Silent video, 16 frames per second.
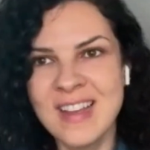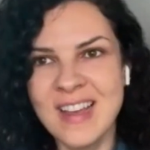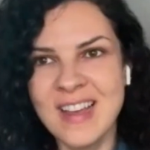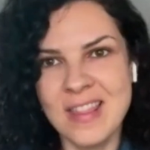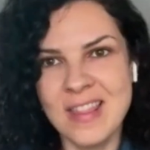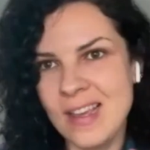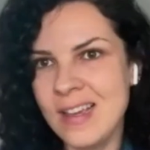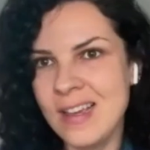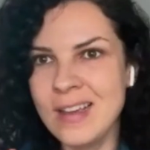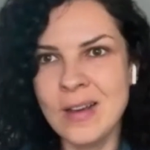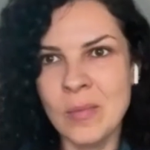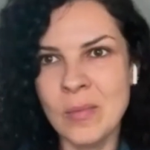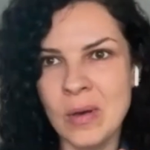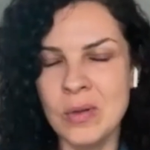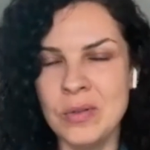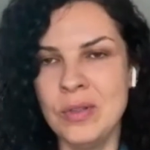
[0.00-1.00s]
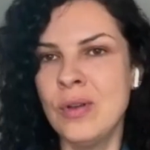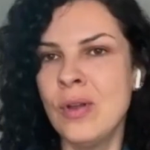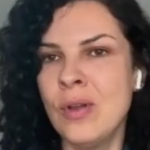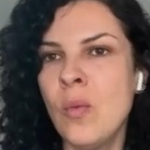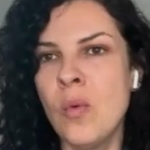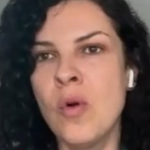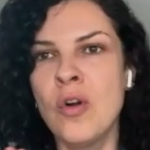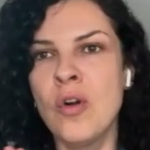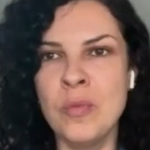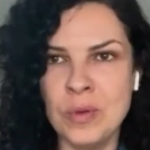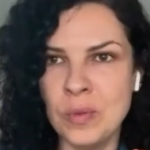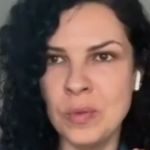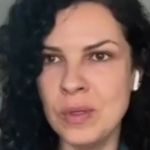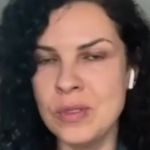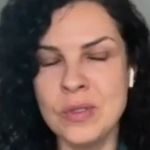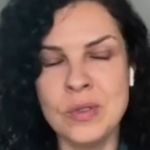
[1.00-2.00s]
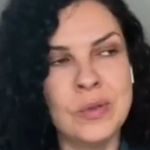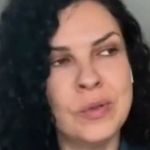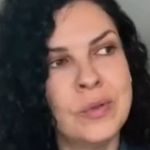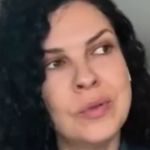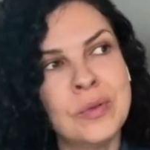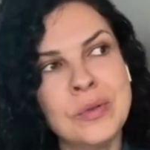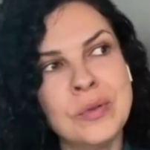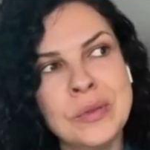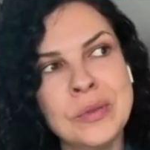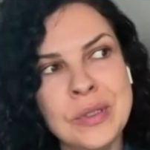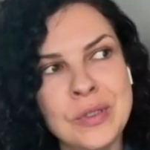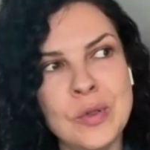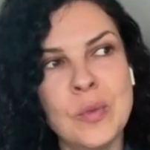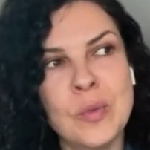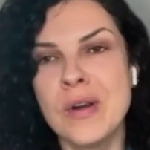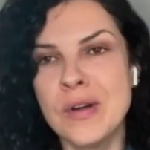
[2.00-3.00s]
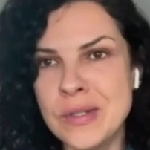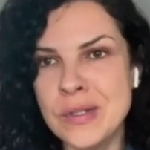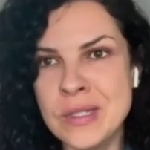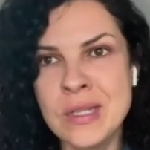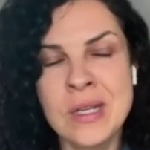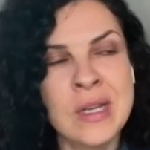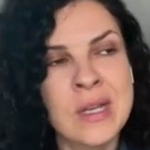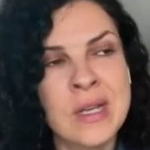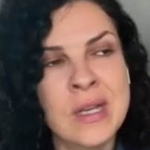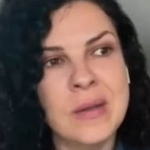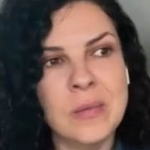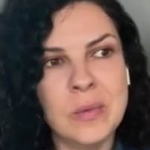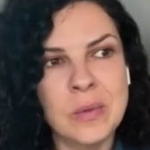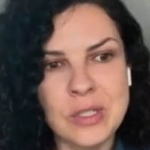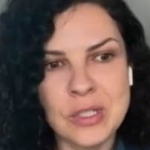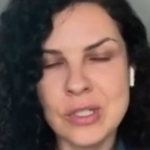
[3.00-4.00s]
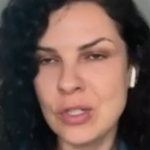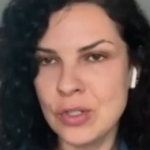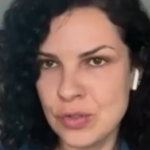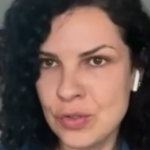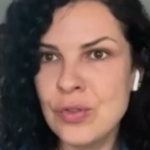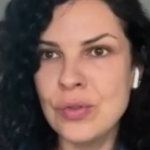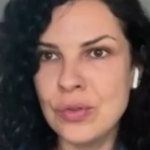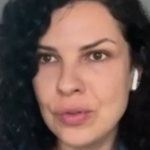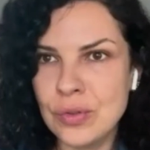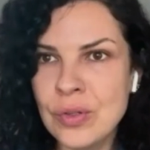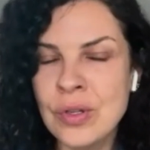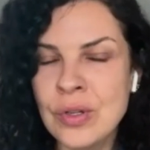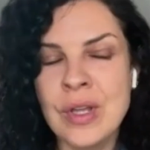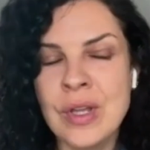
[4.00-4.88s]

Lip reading: and thinking about war between two parts, which is not true.